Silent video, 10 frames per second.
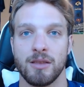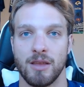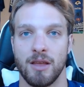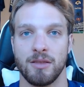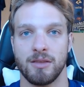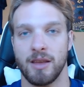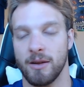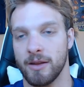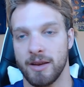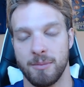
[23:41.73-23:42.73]
then they
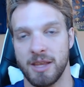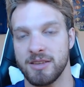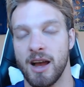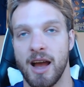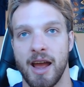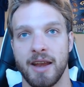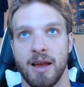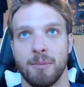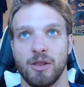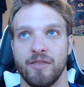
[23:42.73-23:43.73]
are going to be tied.
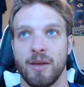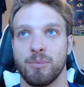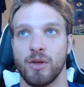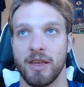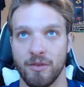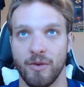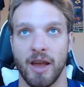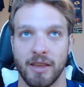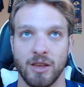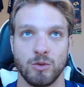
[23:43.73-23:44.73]
I believe they play the
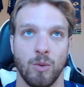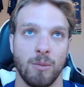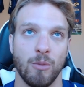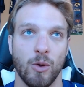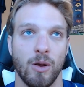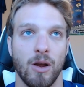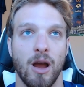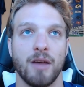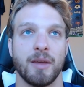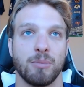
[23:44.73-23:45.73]
Vikings
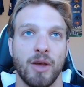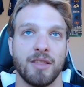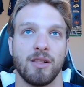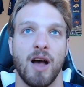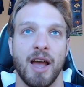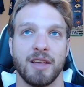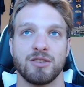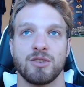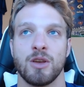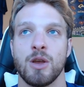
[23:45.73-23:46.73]
they play the
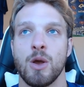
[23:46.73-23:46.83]
Lions